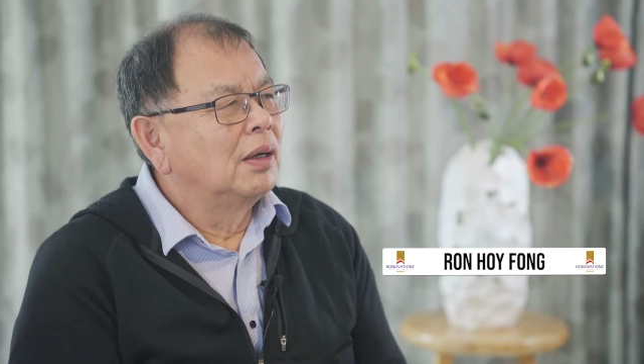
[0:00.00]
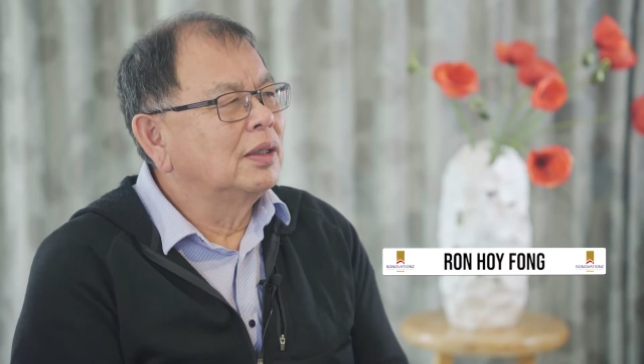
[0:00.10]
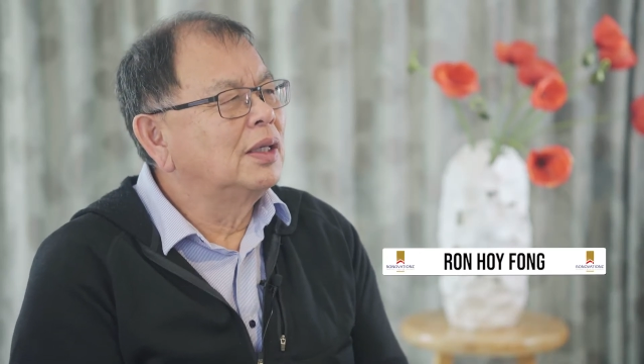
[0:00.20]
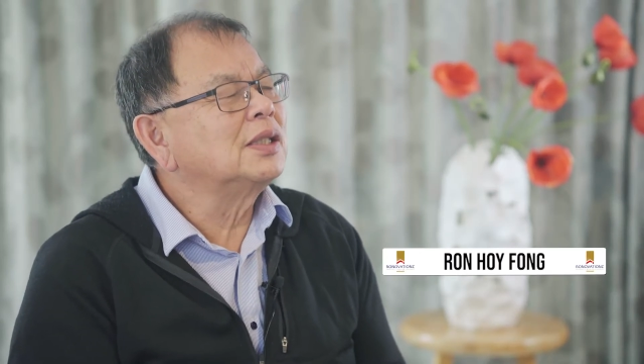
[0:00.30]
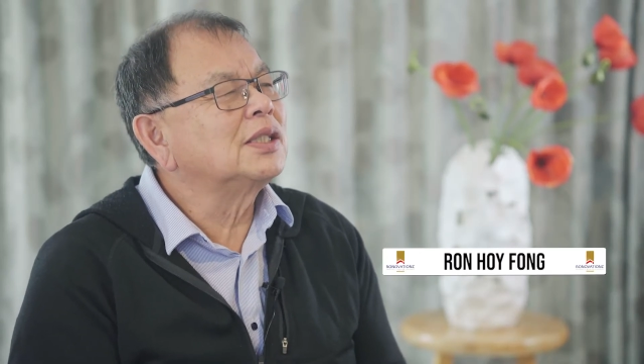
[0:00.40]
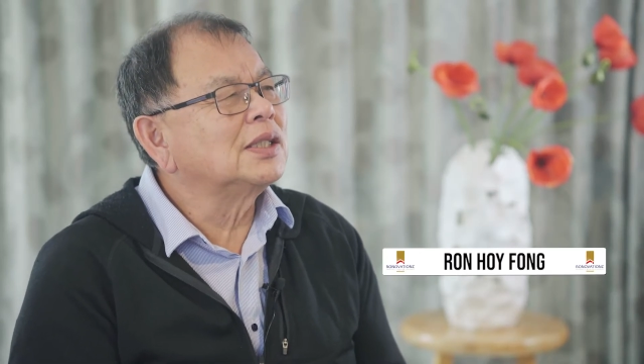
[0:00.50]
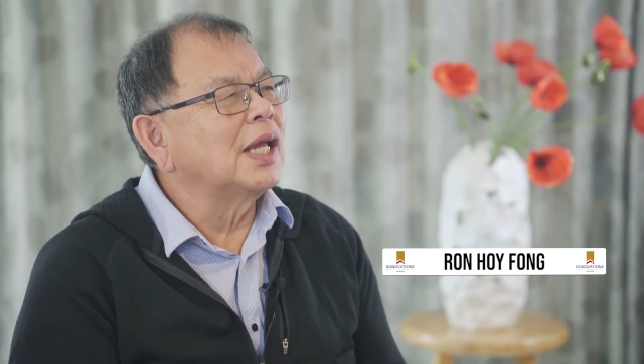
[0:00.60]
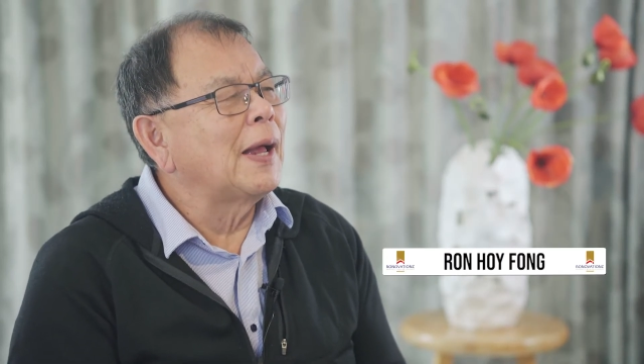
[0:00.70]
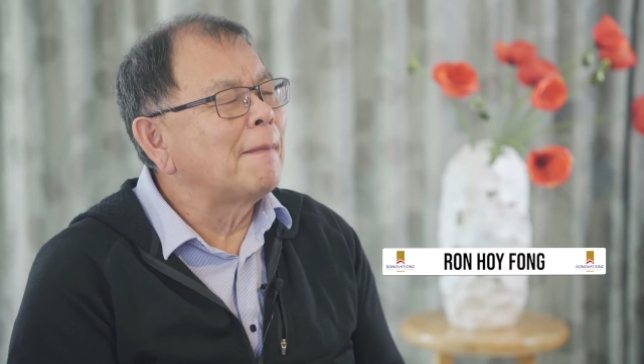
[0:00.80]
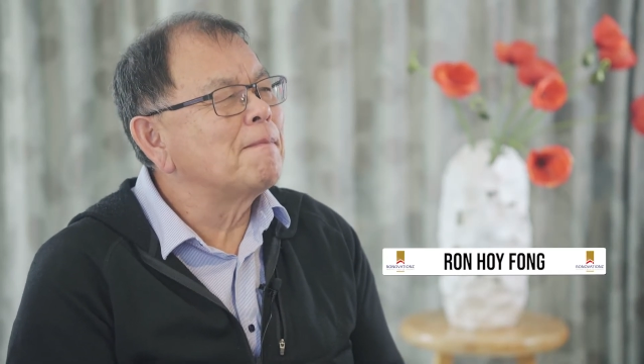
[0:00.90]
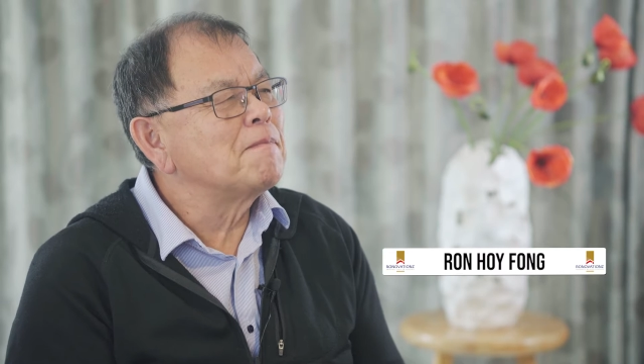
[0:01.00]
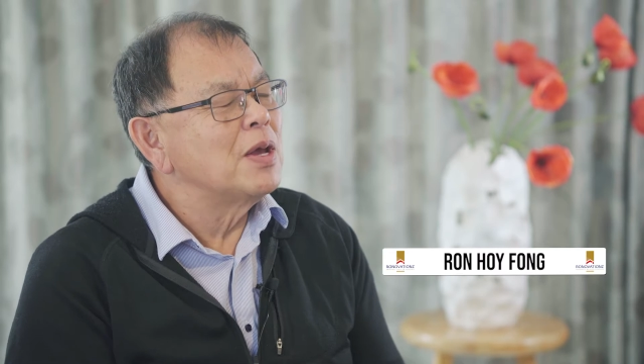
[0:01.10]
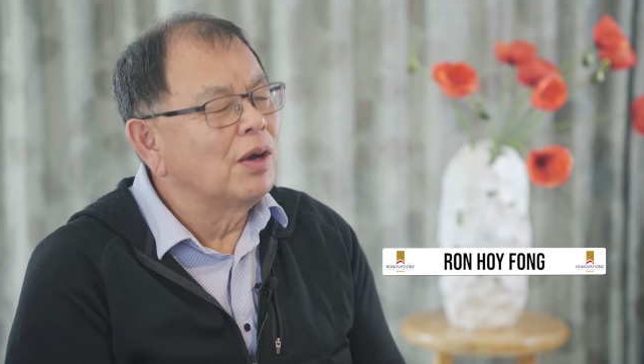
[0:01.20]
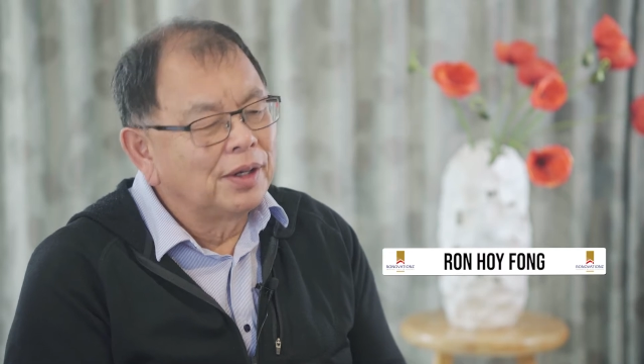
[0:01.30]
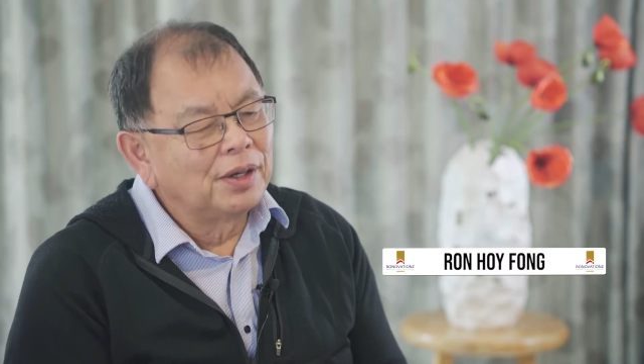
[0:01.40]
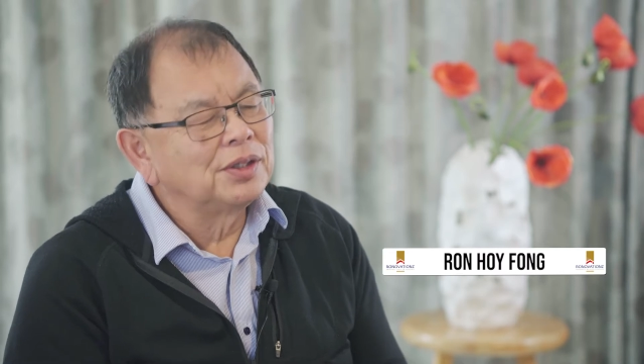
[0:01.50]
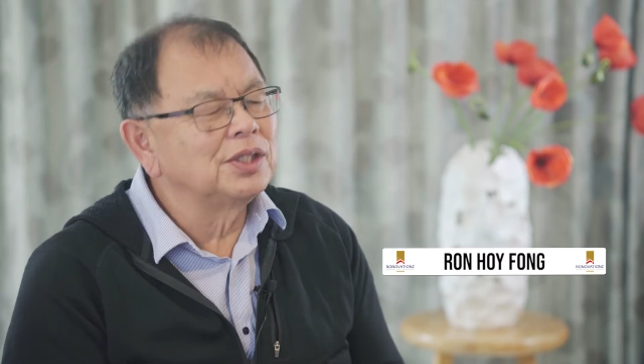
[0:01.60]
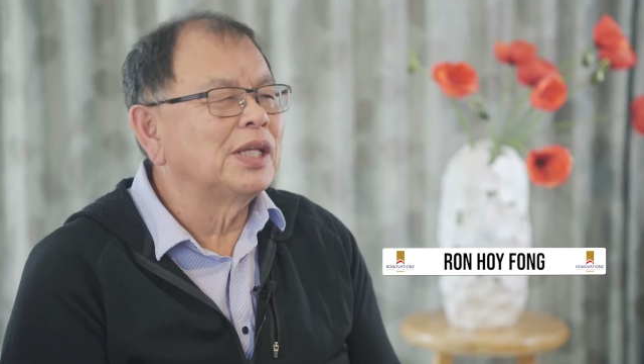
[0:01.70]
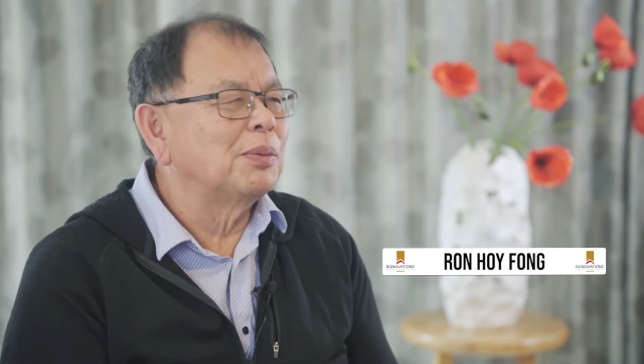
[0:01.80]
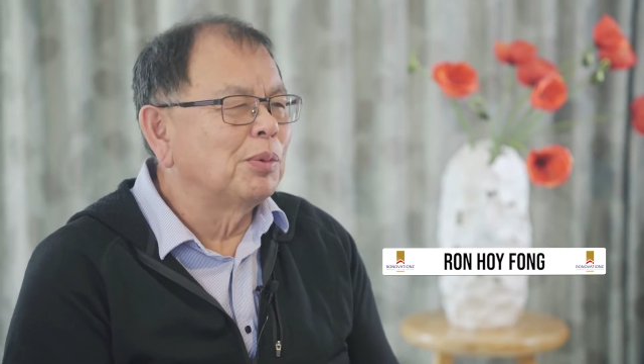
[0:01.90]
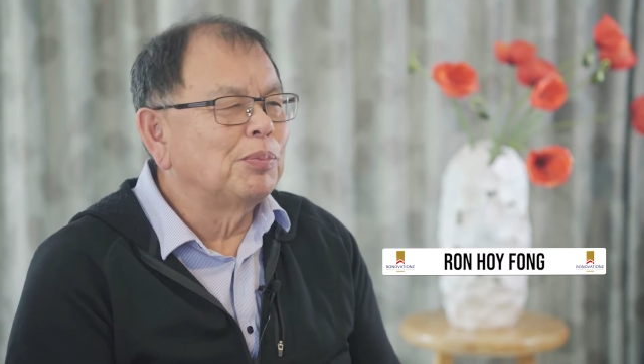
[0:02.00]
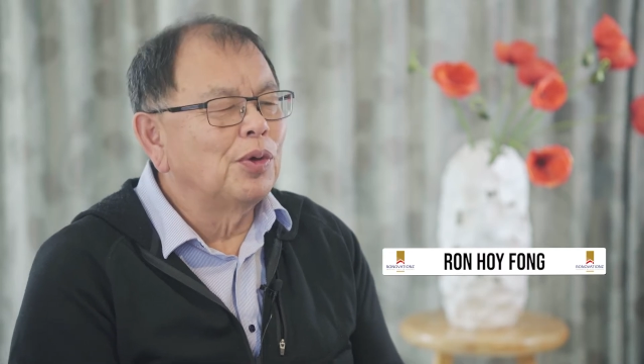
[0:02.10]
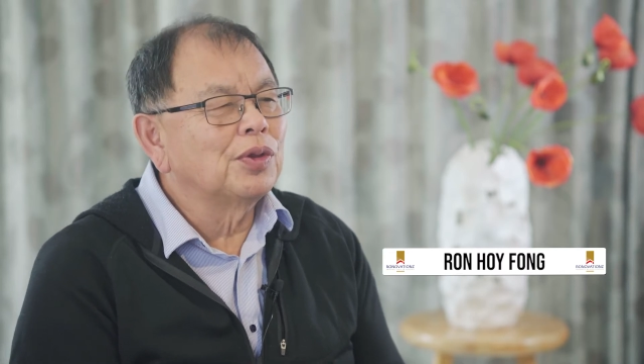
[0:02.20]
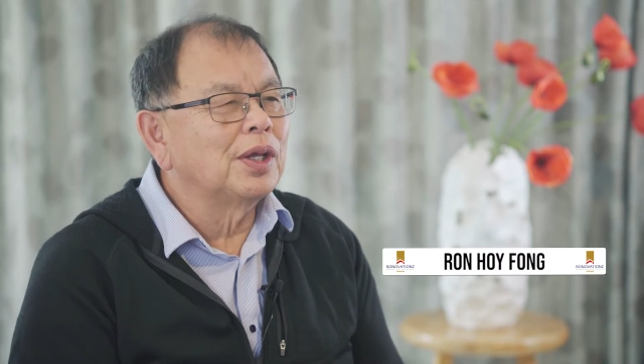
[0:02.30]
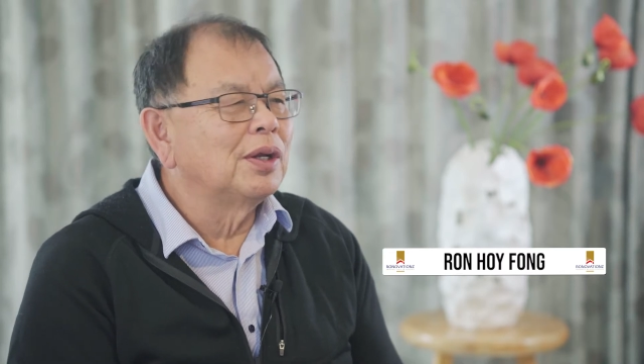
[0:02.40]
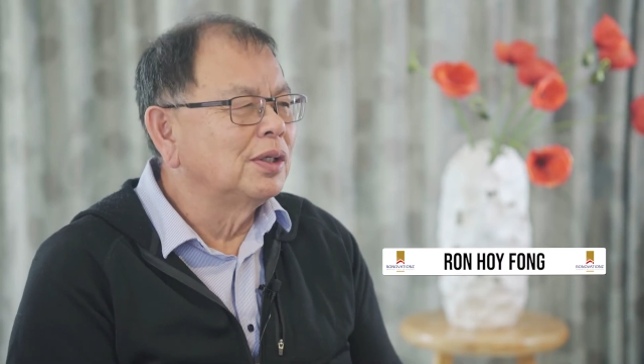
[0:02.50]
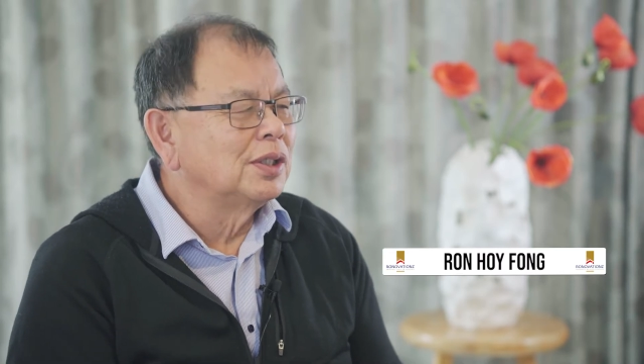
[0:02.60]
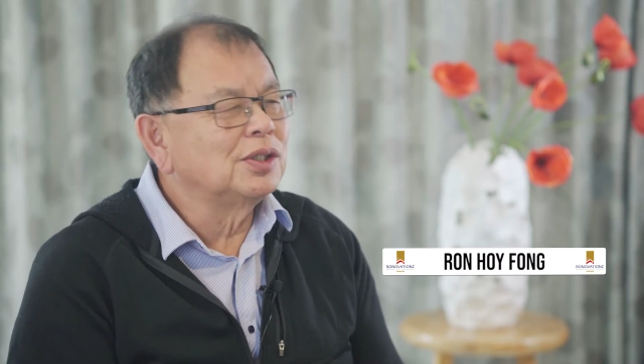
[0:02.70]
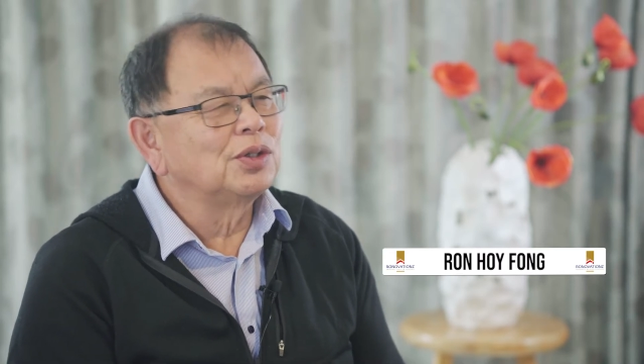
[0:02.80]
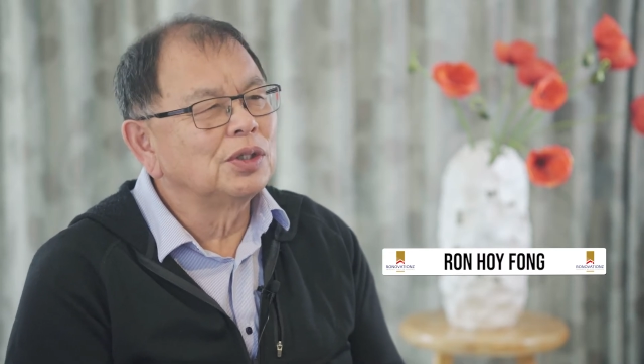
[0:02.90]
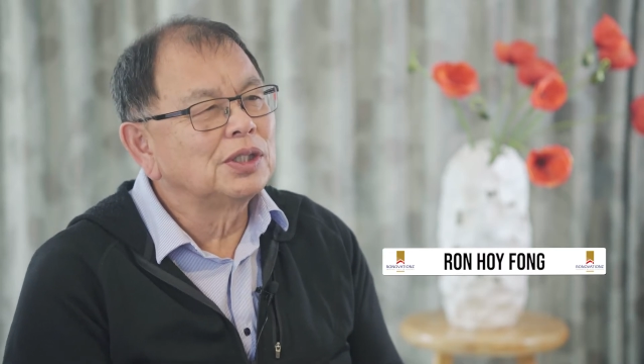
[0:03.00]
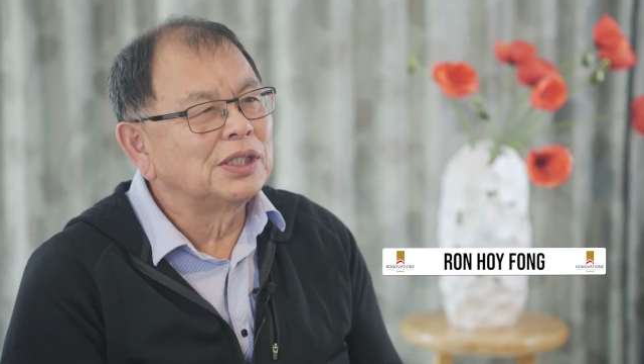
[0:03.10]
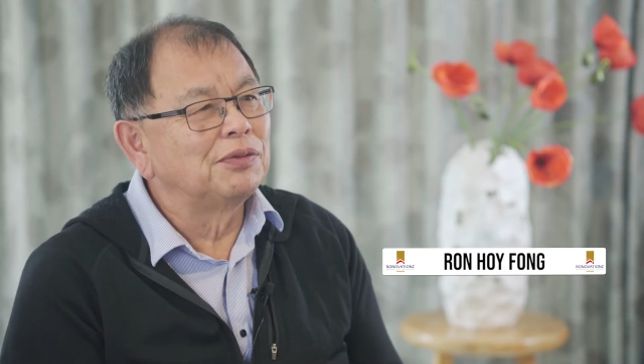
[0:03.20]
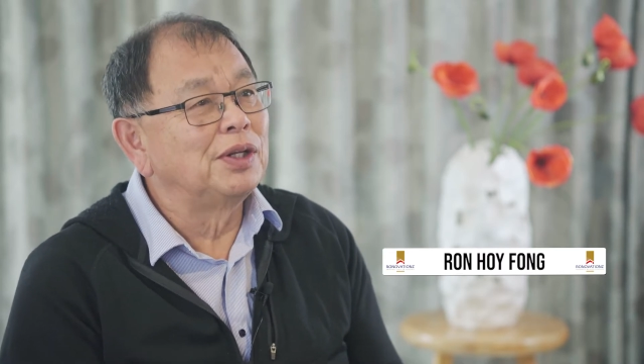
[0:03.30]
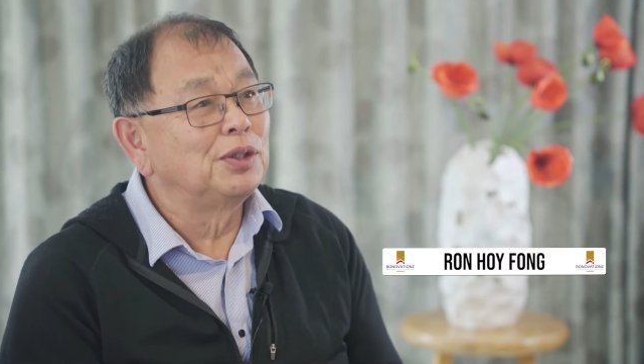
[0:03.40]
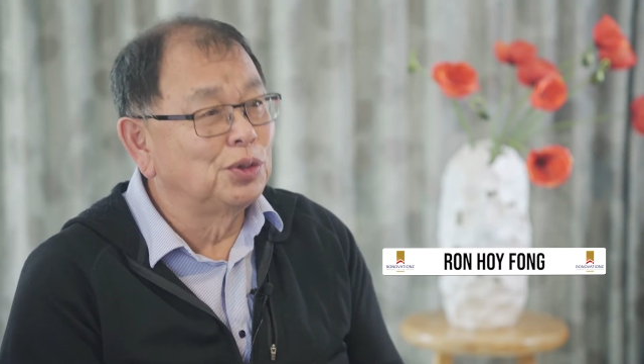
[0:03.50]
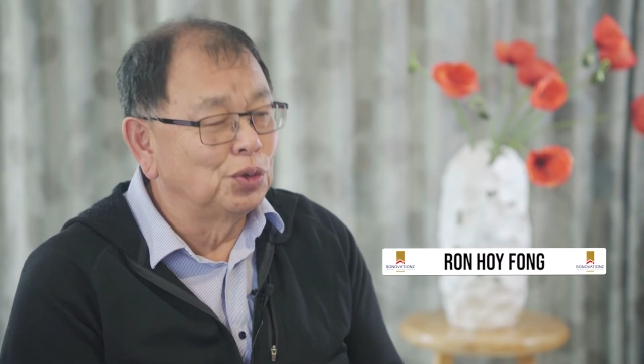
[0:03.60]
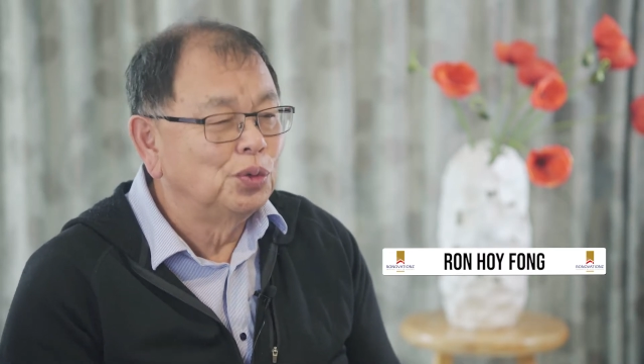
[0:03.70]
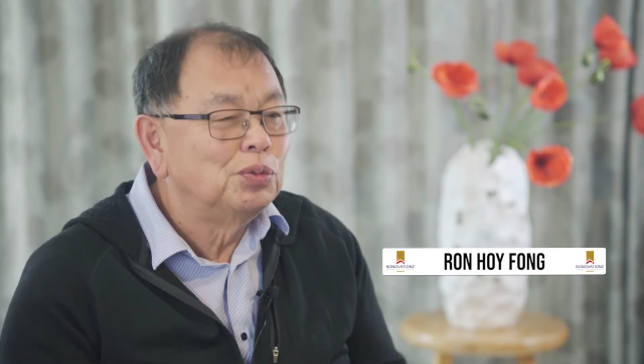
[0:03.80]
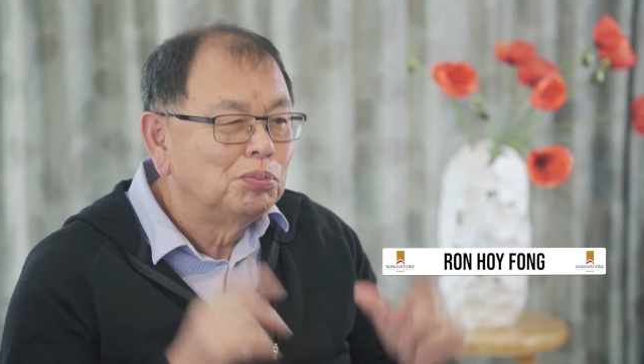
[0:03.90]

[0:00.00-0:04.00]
I guess, I know I just had my birthday and I just turned 72,